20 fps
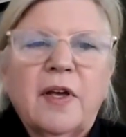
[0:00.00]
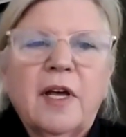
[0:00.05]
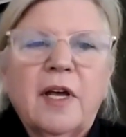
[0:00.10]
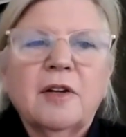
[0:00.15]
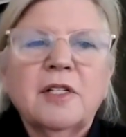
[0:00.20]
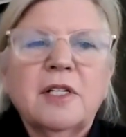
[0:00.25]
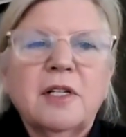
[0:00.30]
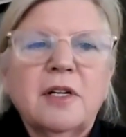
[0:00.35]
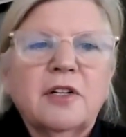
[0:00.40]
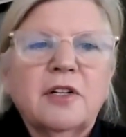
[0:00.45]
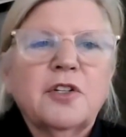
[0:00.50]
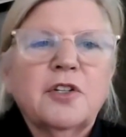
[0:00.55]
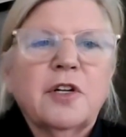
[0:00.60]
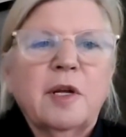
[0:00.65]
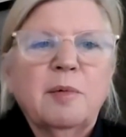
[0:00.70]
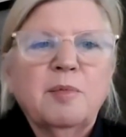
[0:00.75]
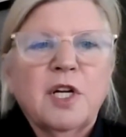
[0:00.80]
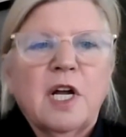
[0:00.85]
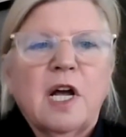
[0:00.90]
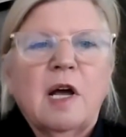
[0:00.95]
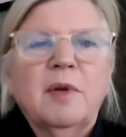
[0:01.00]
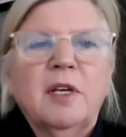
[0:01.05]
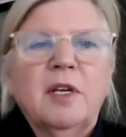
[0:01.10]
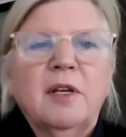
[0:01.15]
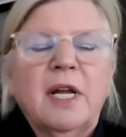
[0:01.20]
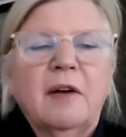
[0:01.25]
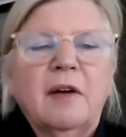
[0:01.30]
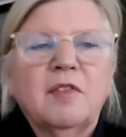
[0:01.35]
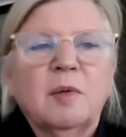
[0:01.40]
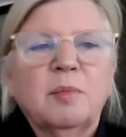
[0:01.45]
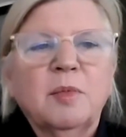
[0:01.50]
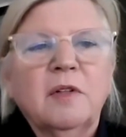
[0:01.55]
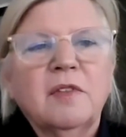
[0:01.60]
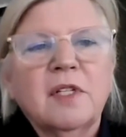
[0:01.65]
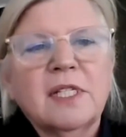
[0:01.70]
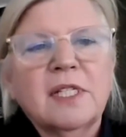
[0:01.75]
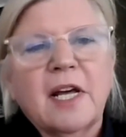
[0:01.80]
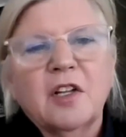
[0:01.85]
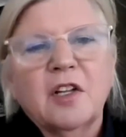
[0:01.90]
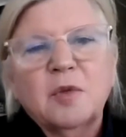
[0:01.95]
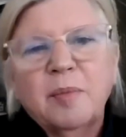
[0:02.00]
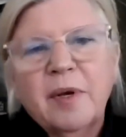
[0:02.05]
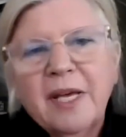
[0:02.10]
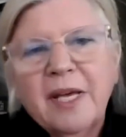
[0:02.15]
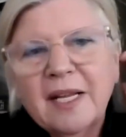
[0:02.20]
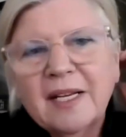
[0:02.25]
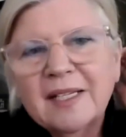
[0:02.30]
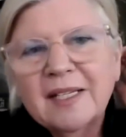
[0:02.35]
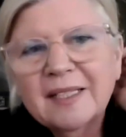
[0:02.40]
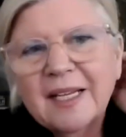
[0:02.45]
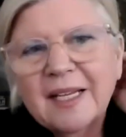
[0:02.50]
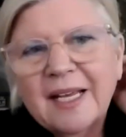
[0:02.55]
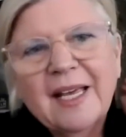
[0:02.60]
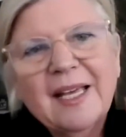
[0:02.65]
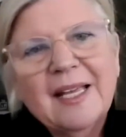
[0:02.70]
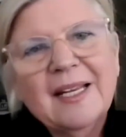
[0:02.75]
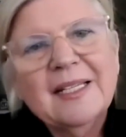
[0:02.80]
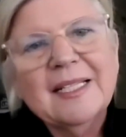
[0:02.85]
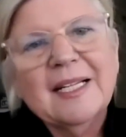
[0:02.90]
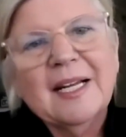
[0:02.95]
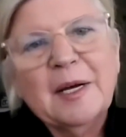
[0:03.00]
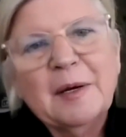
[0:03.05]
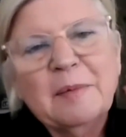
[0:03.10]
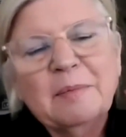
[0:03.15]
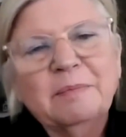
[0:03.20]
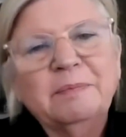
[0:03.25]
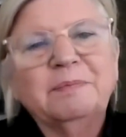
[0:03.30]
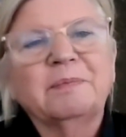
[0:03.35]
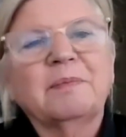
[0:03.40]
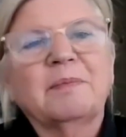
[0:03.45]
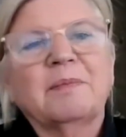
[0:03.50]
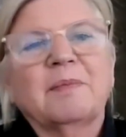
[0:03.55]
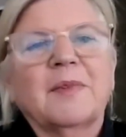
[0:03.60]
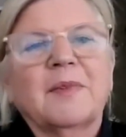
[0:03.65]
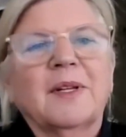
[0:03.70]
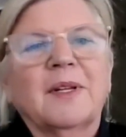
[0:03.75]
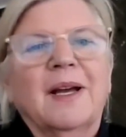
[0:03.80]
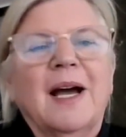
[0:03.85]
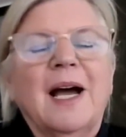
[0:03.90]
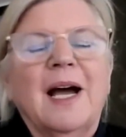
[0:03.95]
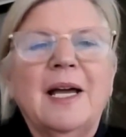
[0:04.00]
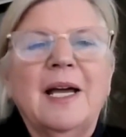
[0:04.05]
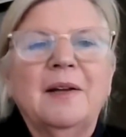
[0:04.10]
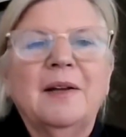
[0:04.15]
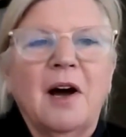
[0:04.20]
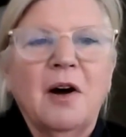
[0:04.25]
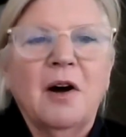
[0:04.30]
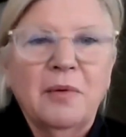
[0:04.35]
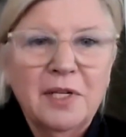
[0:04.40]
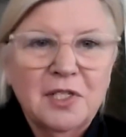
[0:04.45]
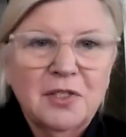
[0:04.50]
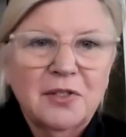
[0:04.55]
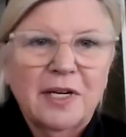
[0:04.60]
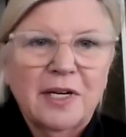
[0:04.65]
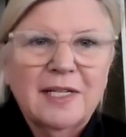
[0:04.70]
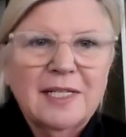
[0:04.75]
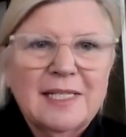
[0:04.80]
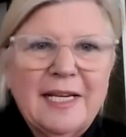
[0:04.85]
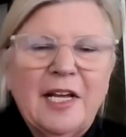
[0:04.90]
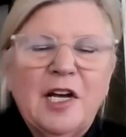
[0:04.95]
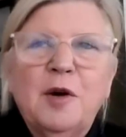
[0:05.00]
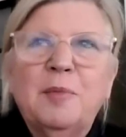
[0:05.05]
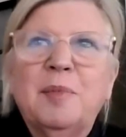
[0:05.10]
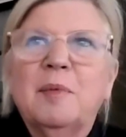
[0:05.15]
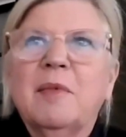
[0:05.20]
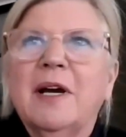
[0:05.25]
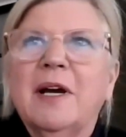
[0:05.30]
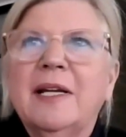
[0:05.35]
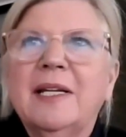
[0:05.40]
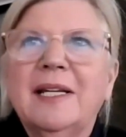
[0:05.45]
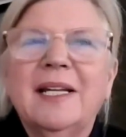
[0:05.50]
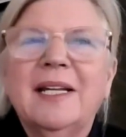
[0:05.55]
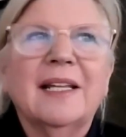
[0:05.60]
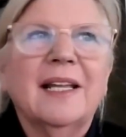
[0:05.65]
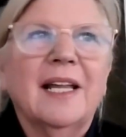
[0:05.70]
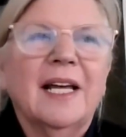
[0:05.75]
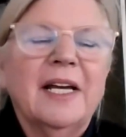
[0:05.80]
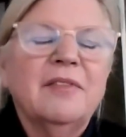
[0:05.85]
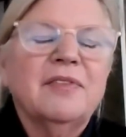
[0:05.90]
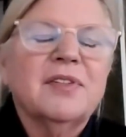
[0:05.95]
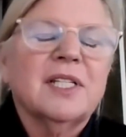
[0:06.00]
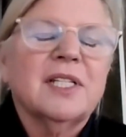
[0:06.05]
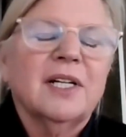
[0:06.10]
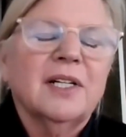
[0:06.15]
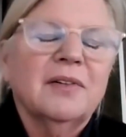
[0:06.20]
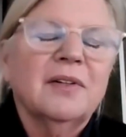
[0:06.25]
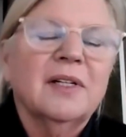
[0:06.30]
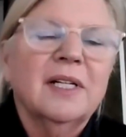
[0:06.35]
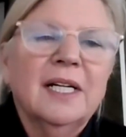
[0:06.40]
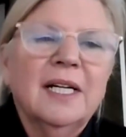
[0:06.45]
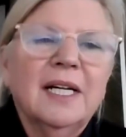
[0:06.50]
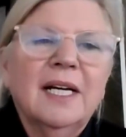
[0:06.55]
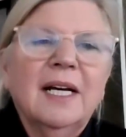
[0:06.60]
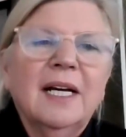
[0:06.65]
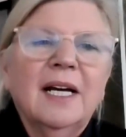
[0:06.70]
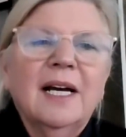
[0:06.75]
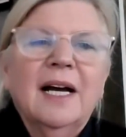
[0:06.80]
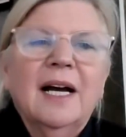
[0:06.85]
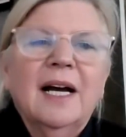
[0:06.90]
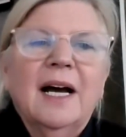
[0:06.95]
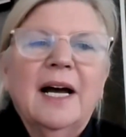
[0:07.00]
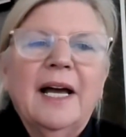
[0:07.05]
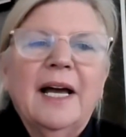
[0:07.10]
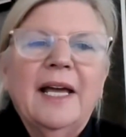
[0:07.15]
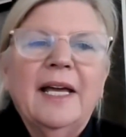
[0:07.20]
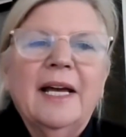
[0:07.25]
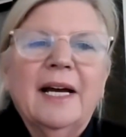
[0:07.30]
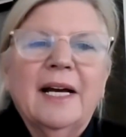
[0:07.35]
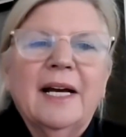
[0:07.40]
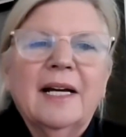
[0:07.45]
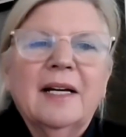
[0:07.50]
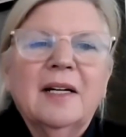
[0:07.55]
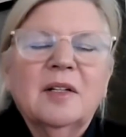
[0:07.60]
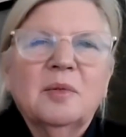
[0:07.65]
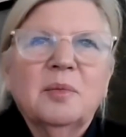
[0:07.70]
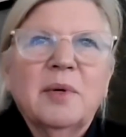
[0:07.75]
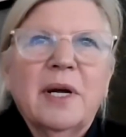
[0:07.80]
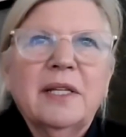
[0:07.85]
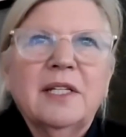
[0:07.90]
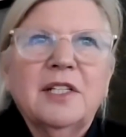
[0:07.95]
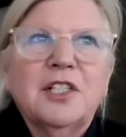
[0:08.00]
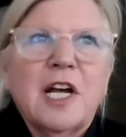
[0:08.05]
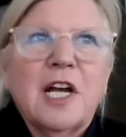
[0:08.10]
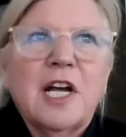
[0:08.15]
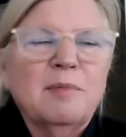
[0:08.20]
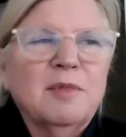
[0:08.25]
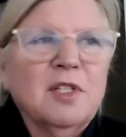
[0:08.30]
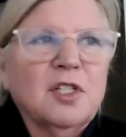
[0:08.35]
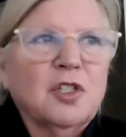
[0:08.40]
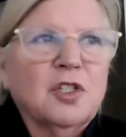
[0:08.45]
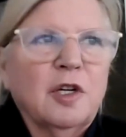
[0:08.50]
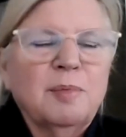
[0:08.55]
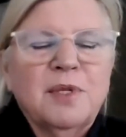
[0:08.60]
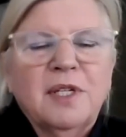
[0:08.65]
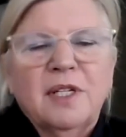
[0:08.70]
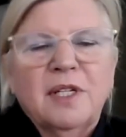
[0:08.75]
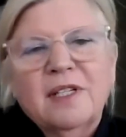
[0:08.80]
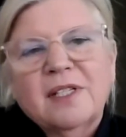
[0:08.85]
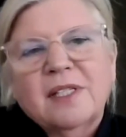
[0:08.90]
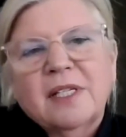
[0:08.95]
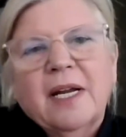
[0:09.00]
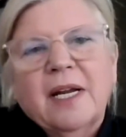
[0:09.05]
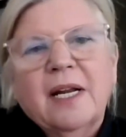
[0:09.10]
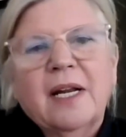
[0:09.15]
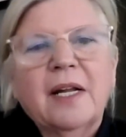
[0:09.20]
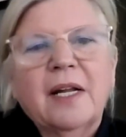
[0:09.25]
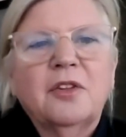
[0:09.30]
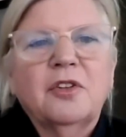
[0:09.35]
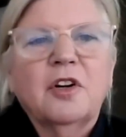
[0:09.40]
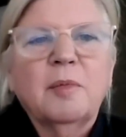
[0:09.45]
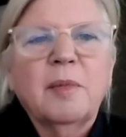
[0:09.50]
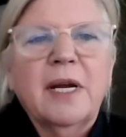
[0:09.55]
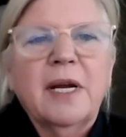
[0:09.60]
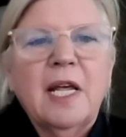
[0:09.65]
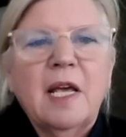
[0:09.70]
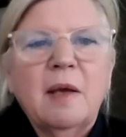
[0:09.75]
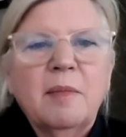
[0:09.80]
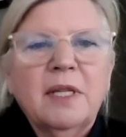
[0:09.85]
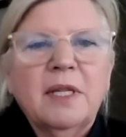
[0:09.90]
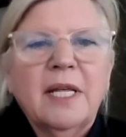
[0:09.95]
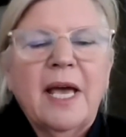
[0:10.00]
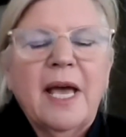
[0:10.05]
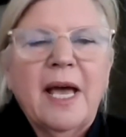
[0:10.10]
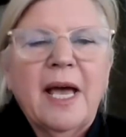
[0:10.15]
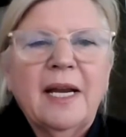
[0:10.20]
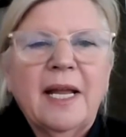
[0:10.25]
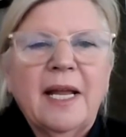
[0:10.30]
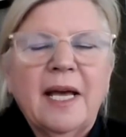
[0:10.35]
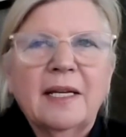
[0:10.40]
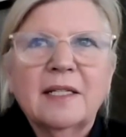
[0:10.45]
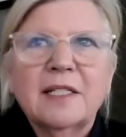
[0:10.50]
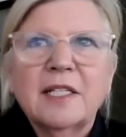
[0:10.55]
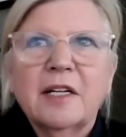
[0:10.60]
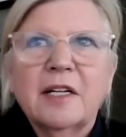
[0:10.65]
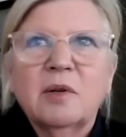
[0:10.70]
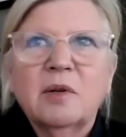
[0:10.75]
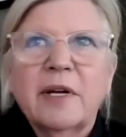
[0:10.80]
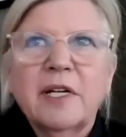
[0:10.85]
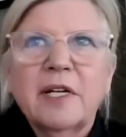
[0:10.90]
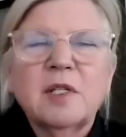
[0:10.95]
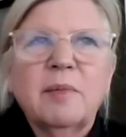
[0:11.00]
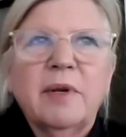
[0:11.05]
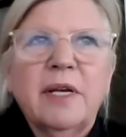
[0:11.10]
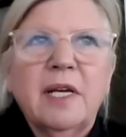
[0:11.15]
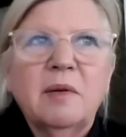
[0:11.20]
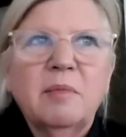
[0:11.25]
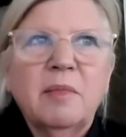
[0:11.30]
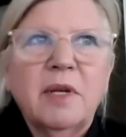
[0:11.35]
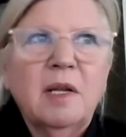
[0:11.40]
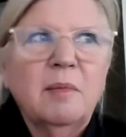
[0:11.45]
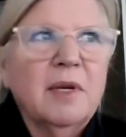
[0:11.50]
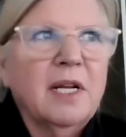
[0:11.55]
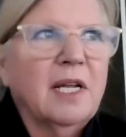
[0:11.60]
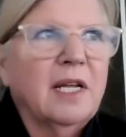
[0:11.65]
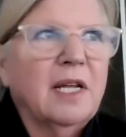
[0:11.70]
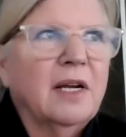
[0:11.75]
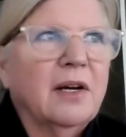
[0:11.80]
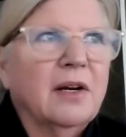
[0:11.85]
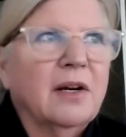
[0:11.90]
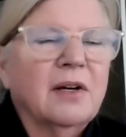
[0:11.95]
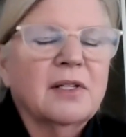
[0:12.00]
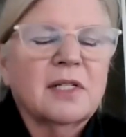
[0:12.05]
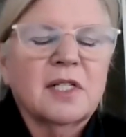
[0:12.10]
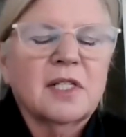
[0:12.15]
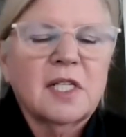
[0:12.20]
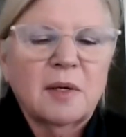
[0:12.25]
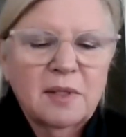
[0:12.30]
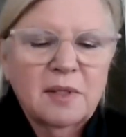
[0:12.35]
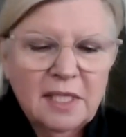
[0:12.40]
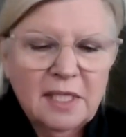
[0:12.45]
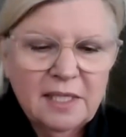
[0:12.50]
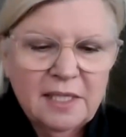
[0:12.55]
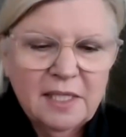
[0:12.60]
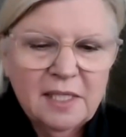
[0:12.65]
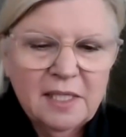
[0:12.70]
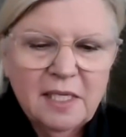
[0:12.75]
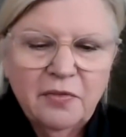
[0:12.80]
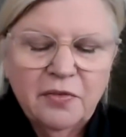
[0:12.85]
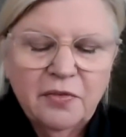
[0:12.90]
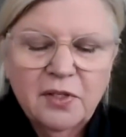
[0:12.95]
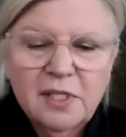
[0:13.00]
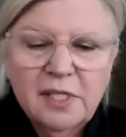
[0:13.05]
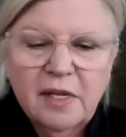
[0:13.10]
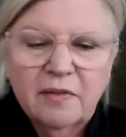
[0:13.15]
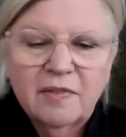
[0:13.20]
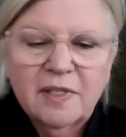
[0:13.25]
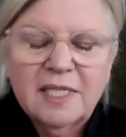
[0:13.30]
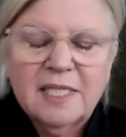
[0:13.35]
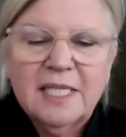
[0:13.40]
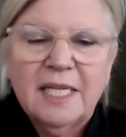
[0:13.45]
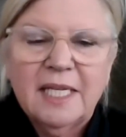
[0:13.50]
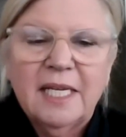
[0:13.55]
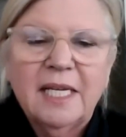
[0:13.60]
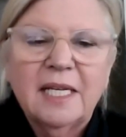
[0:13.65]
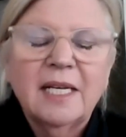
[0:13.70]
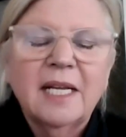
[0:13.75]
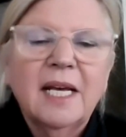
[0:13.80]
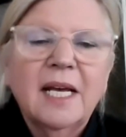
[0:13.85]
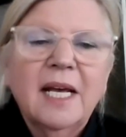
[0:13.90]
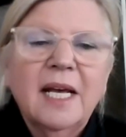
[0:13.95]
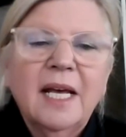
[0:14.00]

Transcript: found you your dream job, but you'd have to move to South Bend. And I always try to stay open-minded in life. So I read the job description, decided I'd throw my name in the hat. Hadn't done a resume in many, many years because I was at Disney for 17.